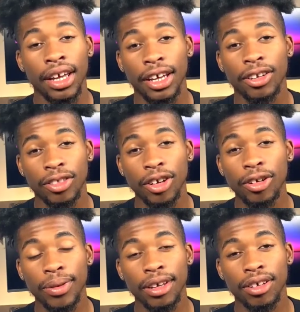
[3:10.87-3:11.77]
And the third
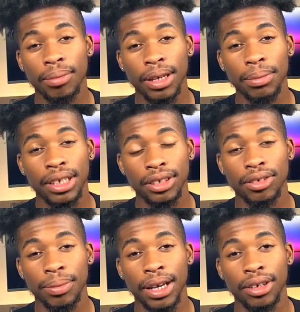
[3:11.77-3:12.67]
way you can make money
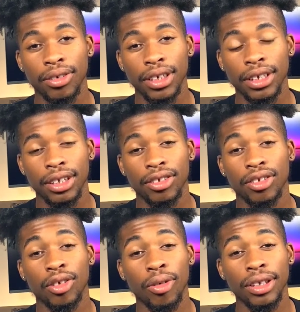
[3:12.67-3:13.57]
by doing it is
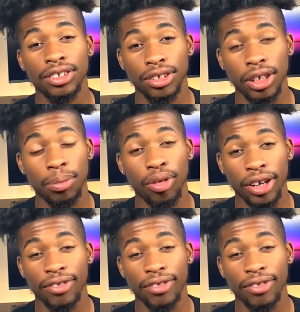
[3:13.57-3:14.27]
going to Upwork and